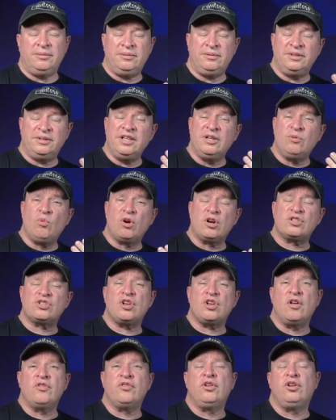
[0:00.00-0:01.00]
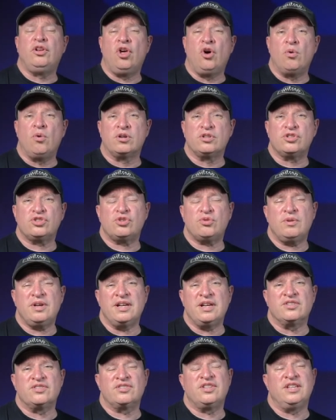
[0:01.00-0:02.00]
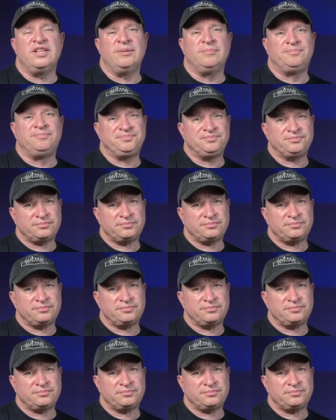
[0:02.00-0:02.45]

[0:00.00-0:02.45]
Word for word: it works on the lower strings, the